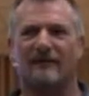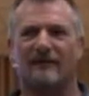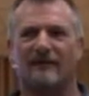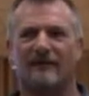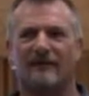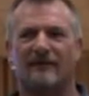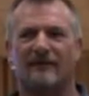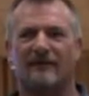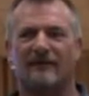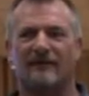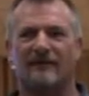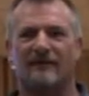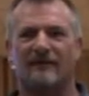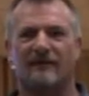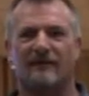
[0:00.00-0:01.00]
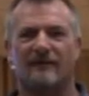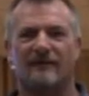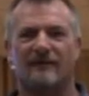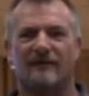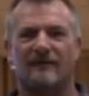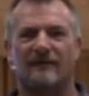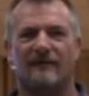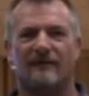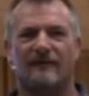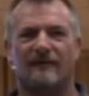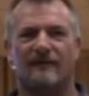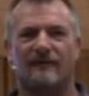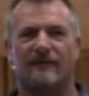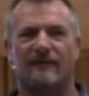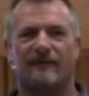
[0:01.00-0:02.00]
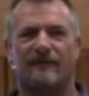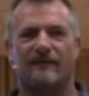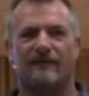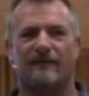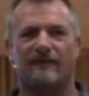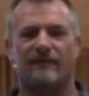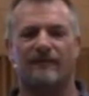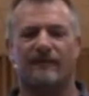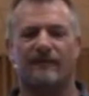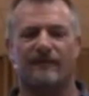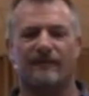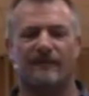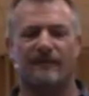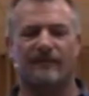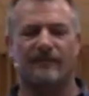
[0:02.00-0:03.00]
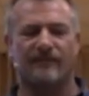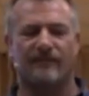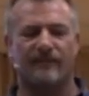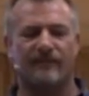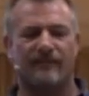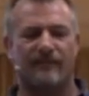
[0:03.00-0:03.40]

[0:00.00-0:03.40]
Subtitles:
(no one is talking)